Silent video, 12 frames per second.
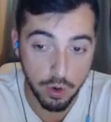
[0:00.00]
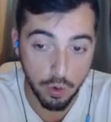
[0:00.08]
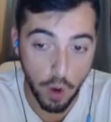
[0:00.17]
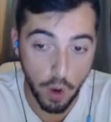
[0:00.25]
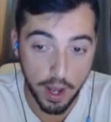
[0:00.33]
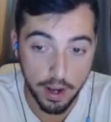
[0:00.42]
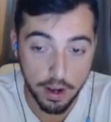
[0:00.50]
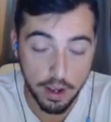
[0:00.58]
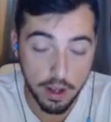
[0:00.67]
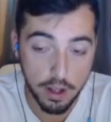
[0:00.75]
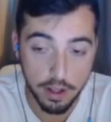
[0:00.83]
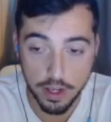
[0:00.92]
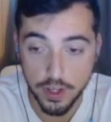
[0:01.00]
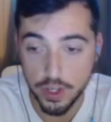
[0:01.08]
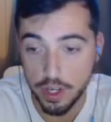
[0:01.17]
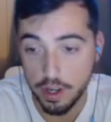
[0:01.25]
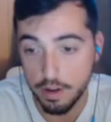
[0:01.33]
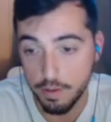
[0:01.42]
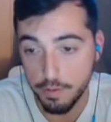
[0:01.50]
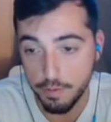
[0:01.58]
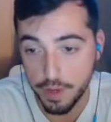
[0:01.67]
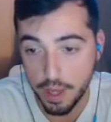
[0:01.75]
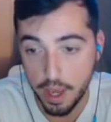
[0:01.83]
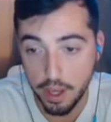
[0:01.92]
Gwen, Lee Sin,
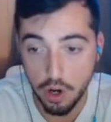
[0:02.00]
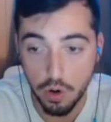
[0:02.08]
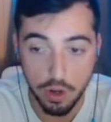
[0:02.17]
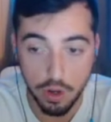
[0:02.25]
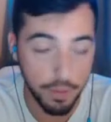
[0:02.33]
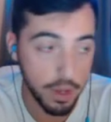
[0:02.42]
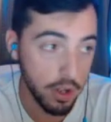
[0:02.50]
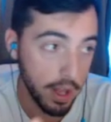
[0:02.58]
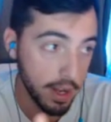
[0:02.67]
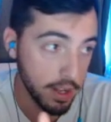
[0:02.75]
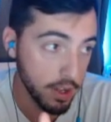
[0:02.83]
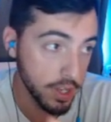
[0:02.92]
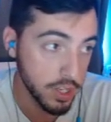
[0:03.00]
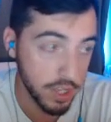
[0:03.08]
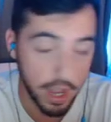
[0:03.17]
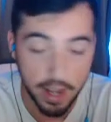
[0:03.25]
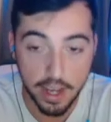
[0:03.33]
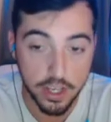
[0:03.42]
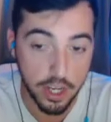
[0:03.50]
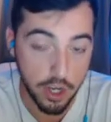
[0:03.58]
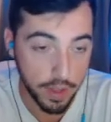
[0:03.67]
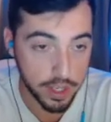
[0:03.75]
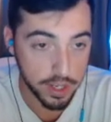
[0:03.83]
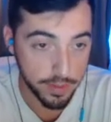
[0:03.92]
Viego, Camille, and Kalista. And yes, I know
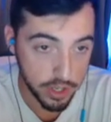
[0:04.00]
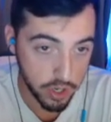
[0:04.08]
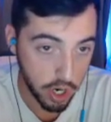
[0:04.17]
that some of these are